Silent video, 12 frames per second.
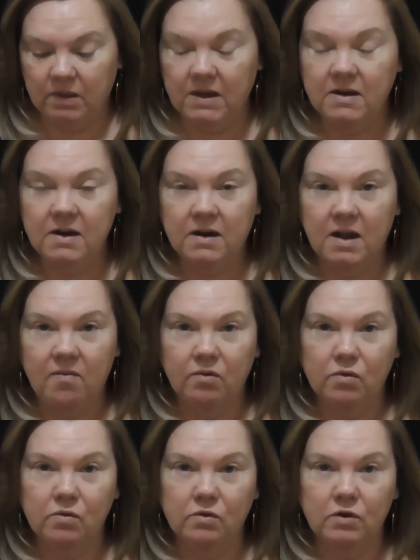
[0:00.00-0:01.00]
he didn't
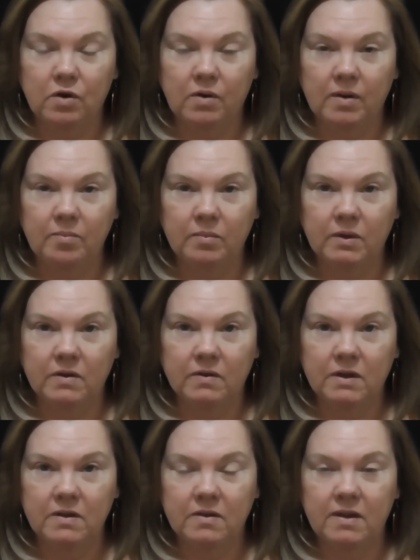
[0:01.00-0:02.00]
have a good time
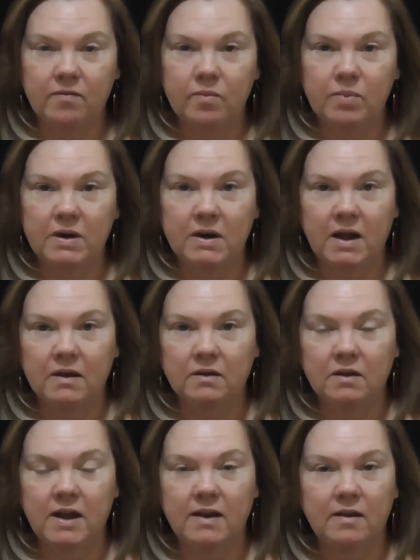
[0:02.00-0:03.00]
because he's never been
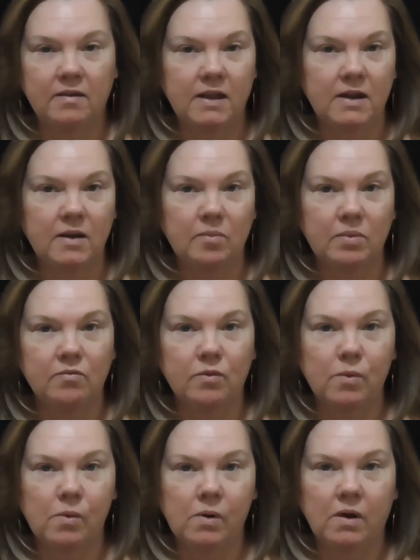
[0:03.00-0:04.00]
under anaesthetic
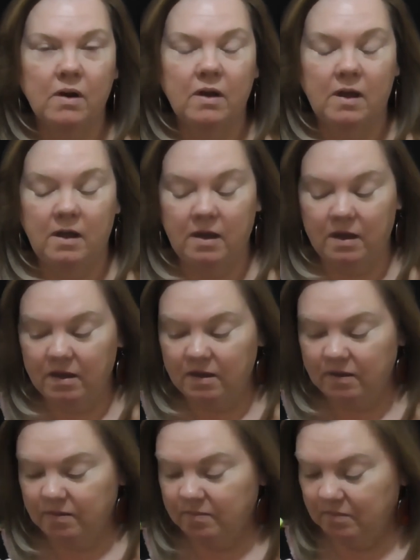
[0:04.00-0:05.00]
before.
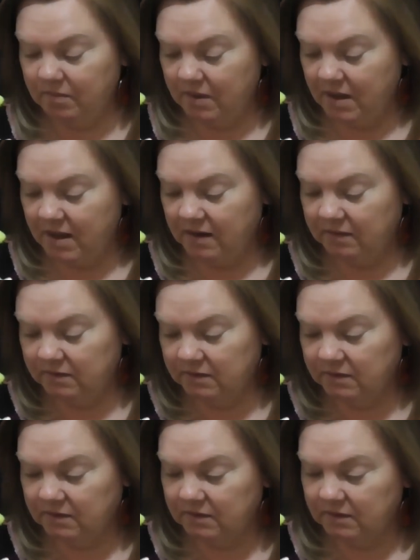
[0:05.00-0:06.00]
And